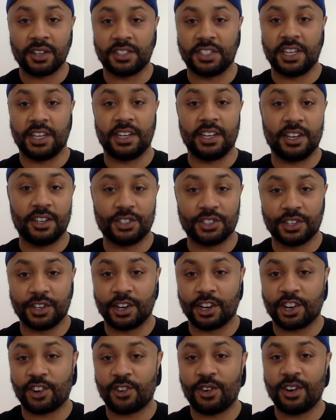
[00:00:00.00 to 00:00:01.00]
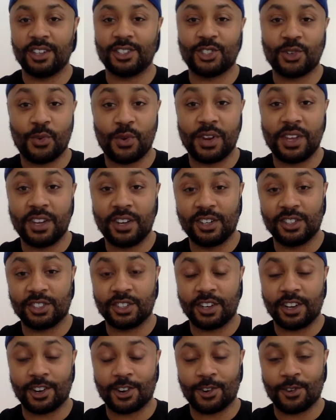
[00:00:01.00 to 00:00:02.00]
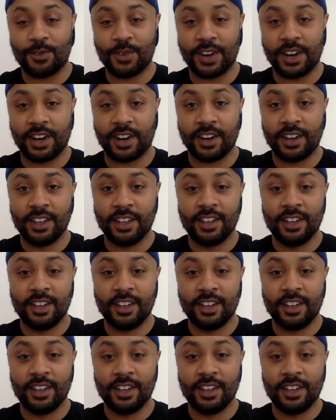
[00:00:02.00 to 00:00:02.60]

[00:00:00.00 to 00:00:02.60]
10 years in their career, 20 years in their career.